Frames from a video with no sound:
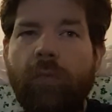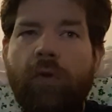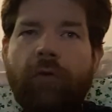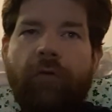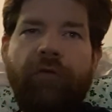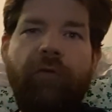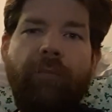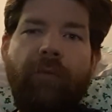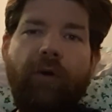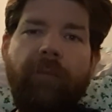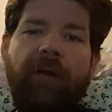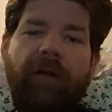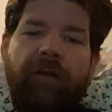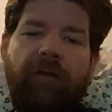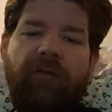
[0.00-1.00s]
there's a
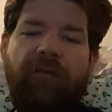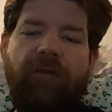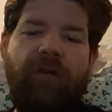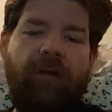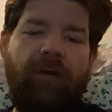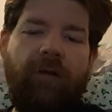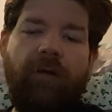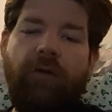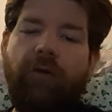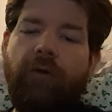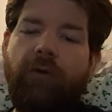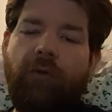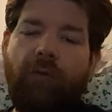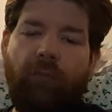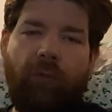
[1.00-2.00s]
moment in the scene
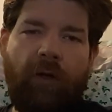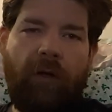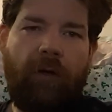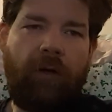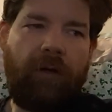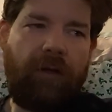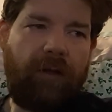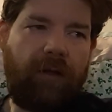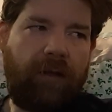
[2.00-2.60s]
where